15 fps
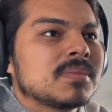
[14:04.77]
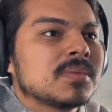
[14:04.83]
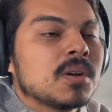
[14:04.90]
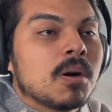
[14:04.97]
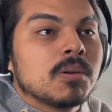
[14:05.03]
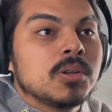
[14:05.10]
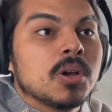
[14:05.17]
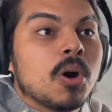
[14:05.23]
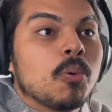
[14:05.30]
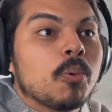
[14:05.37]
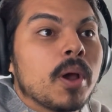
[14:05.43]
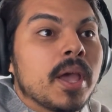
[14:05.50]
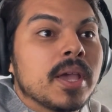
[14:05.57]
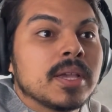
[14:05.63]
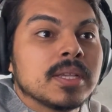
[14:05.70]
Oh, no
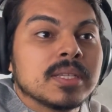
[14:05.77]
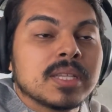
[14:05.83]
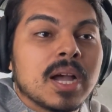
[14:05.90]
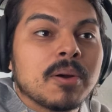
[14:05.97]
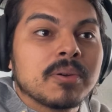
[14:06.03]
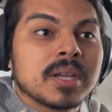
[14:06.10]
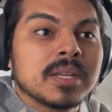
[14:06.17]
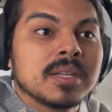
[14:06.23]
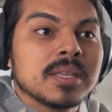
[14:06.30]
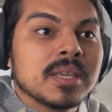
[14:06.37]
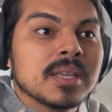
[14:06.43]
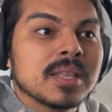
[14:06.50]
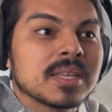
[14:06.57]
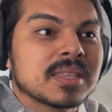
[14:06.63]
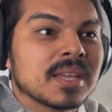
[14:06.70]
way. Is that how we're ending
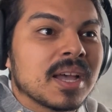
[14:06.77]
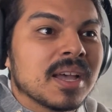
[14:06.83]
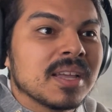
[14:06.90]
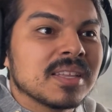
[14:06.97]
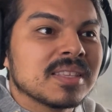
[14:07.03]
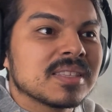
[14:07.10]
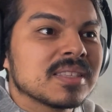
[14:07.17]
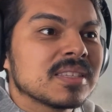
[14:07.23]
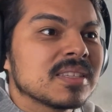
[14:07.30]
it like that?